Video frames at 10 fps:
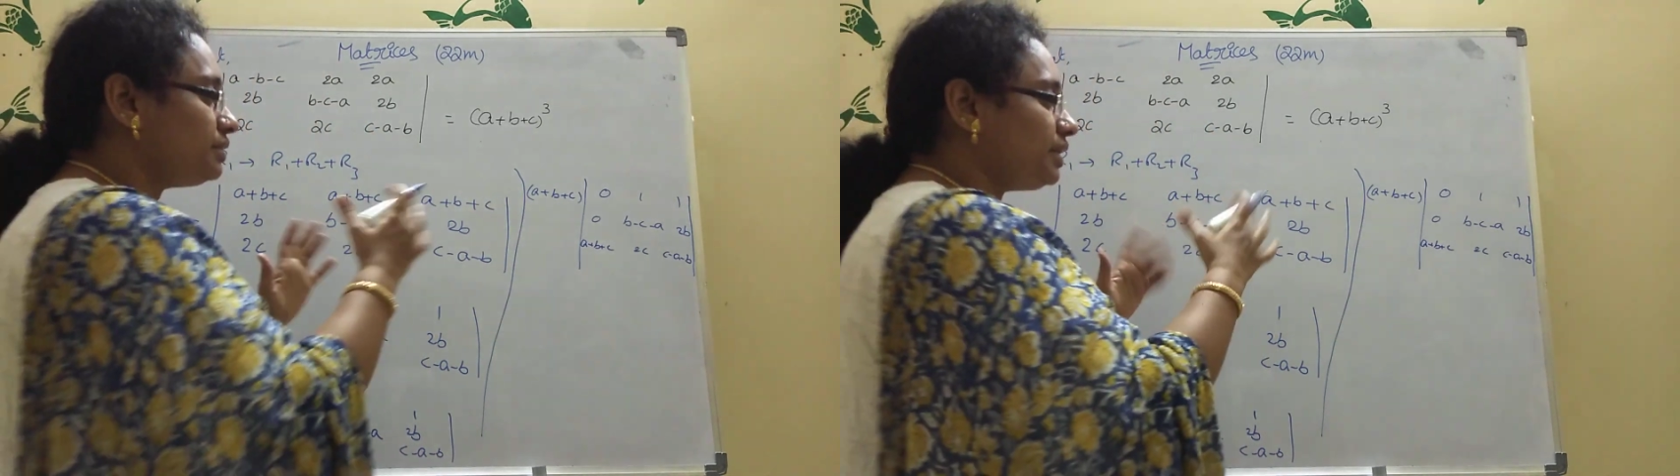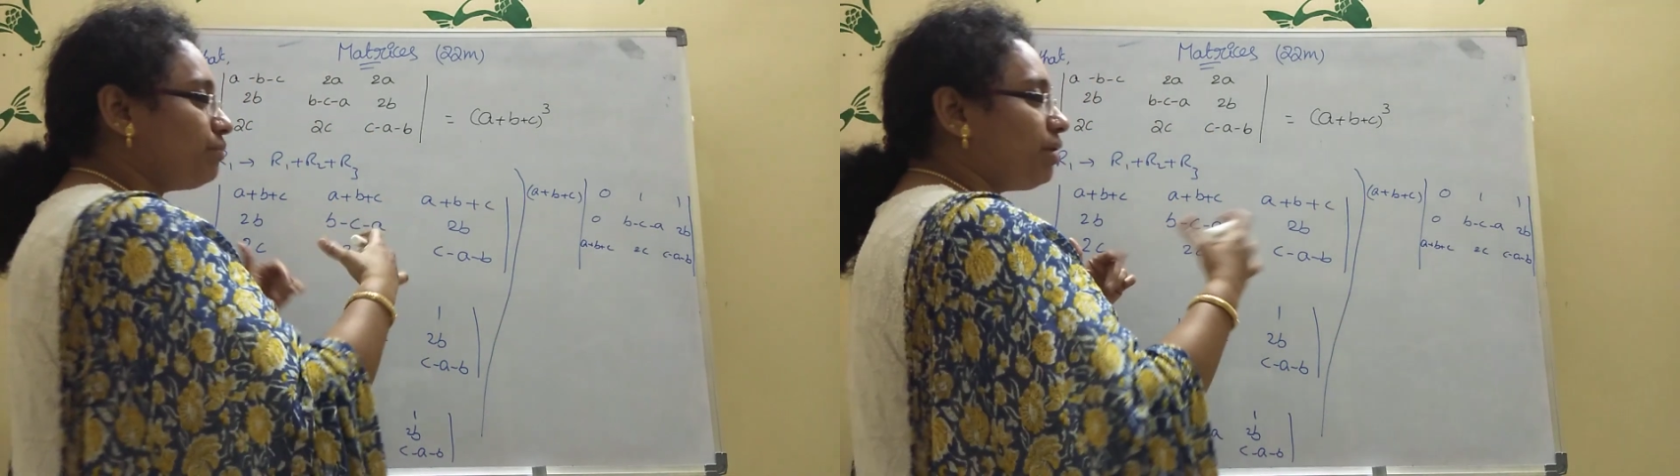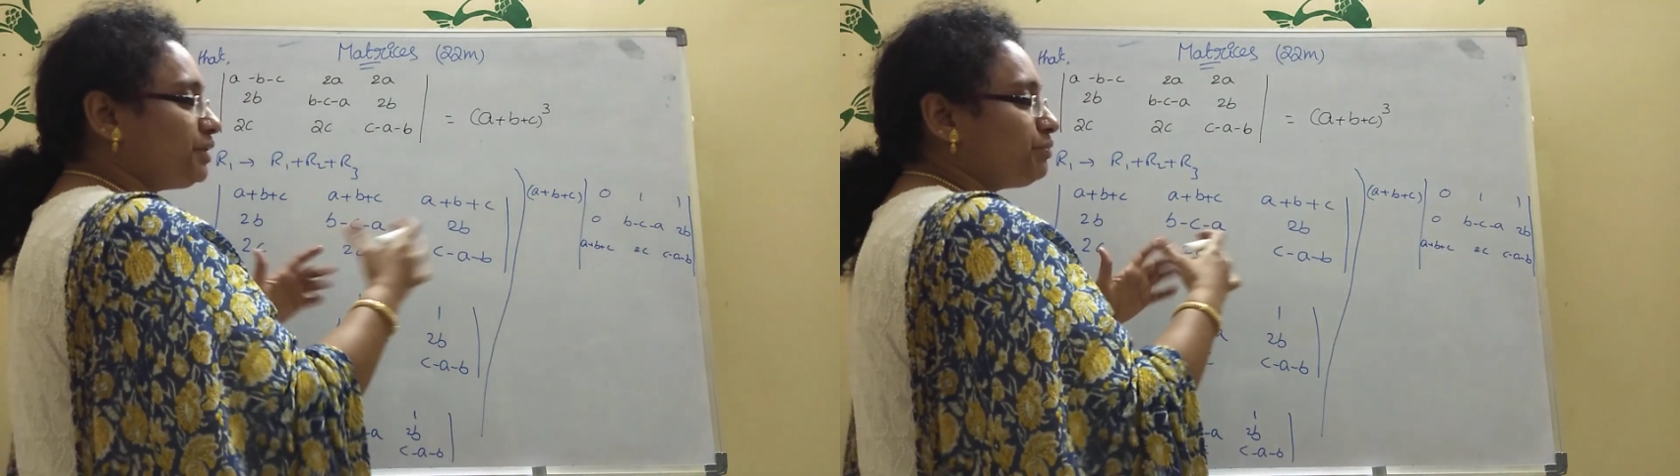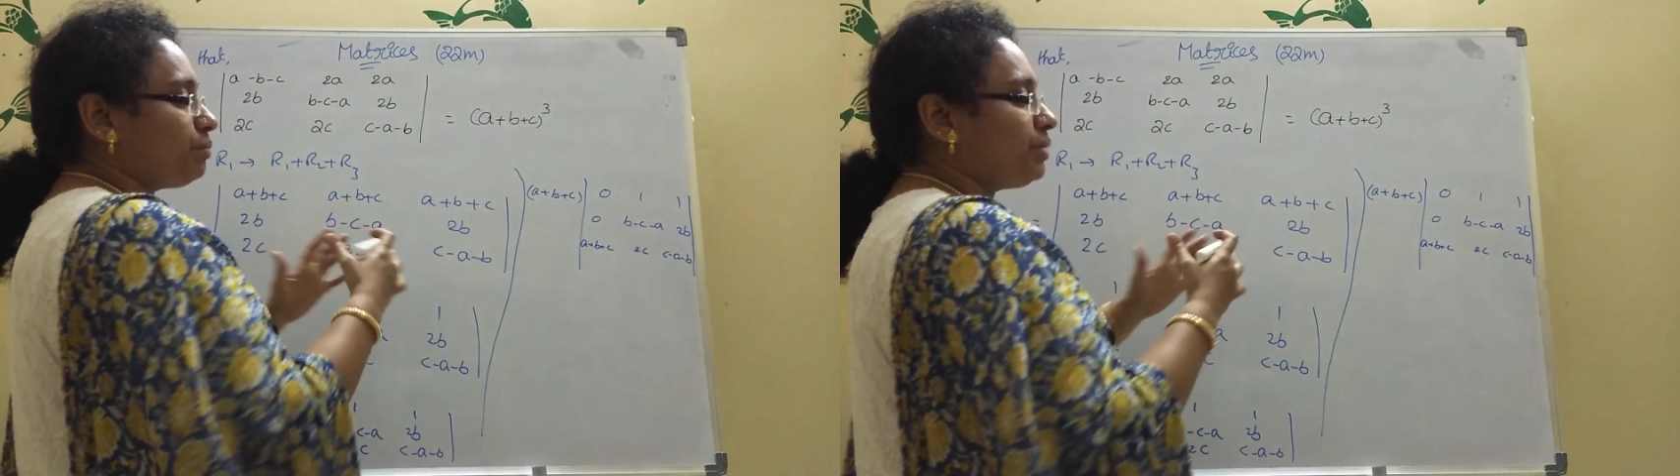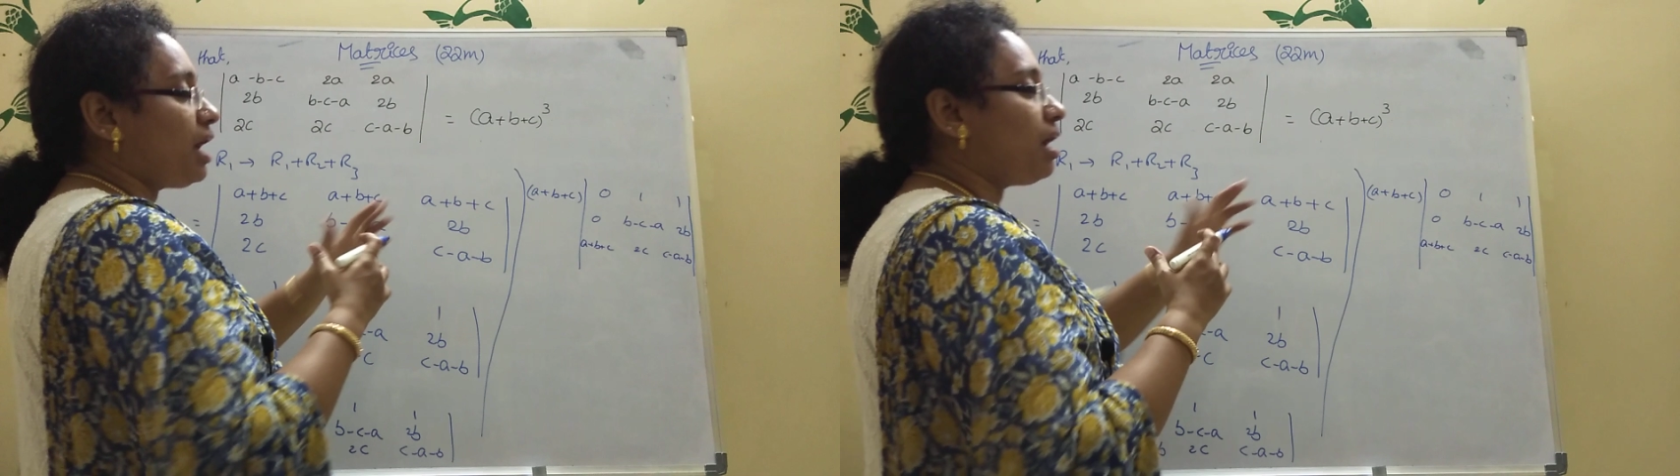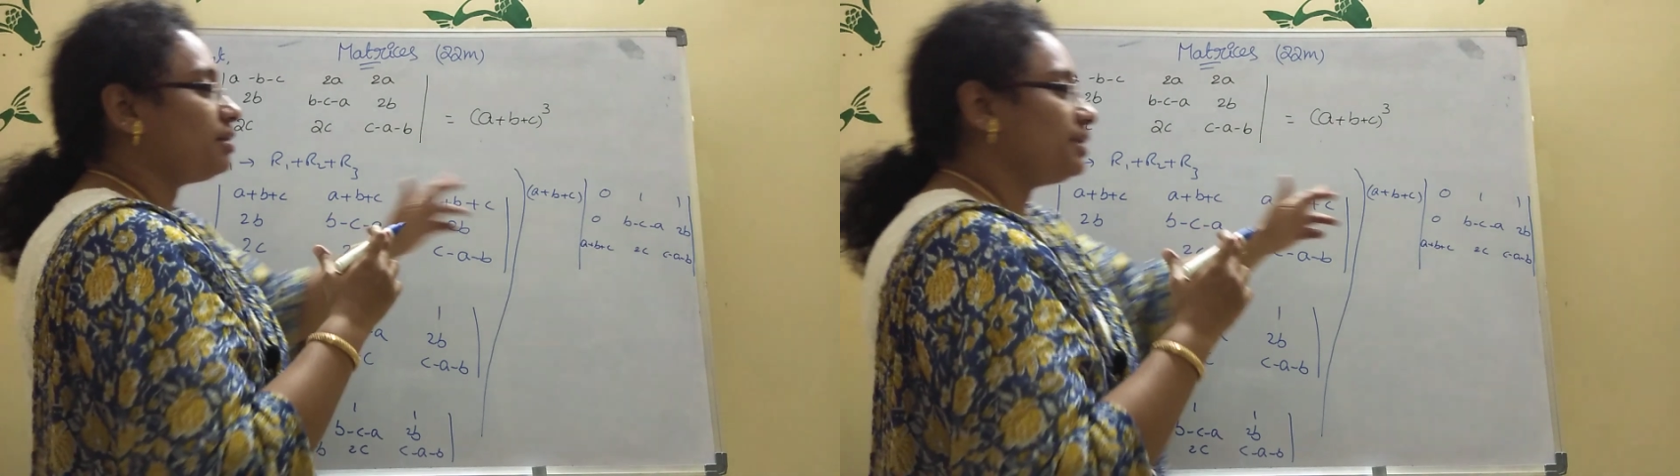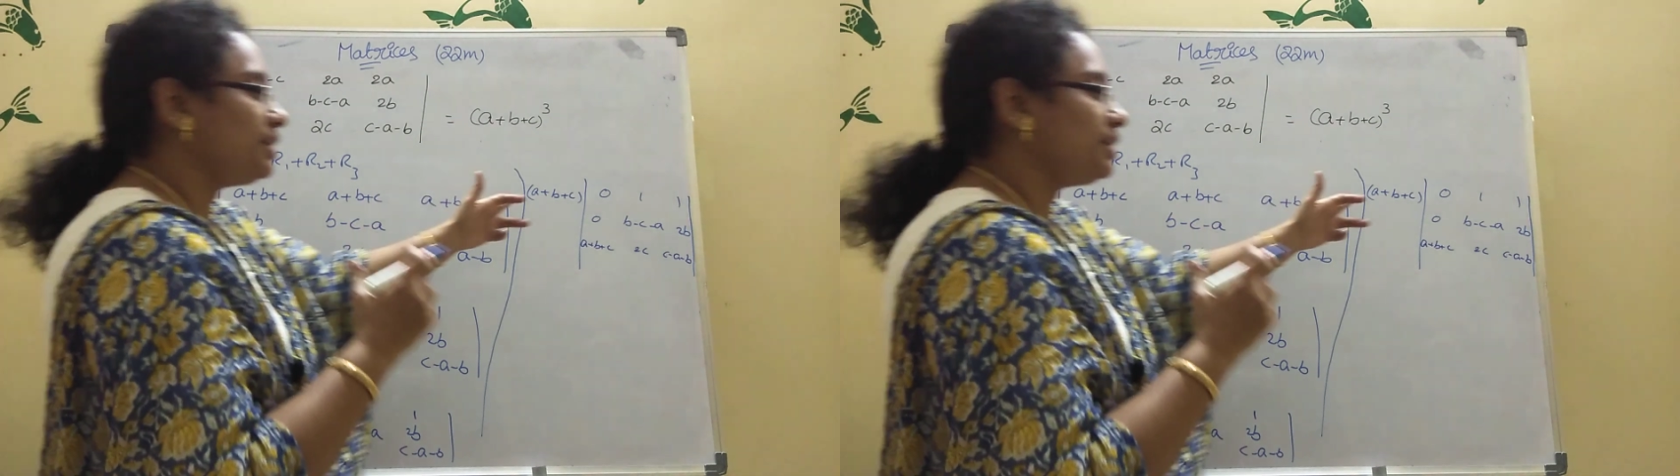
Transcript: then what it will be, already